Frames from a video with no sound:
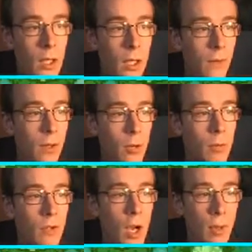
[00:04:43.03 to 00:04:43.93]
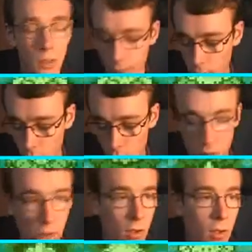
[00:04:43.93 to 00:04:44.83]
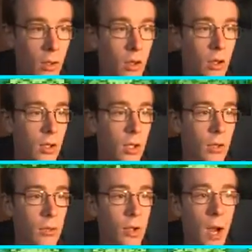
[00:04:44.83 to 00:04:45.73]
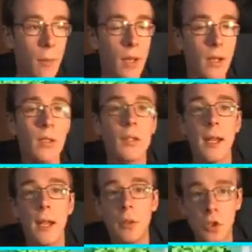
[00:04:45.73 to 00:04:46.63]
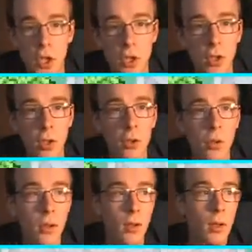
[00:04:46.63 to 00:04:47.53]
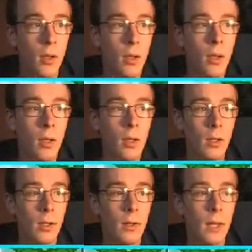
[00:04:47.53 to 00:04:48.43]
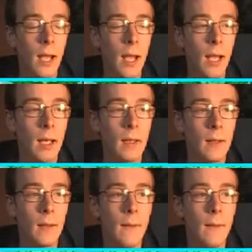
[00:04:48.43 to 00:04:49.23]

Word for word: if I go in with Charmander first, use Charmander to take out the Geodude, then